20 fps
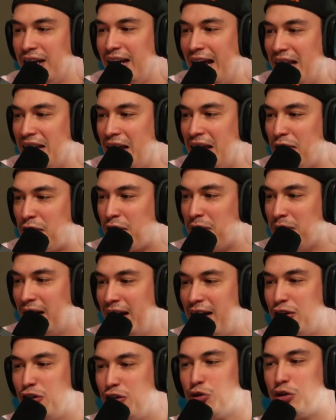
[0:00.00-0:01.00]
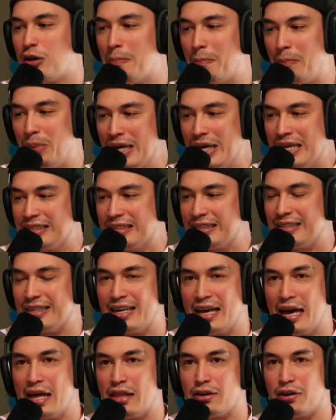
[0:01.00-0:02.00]
And then from there, you can piece
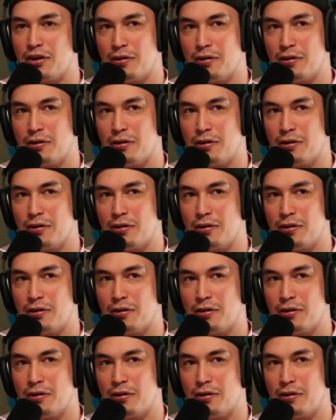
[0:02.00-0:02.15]
together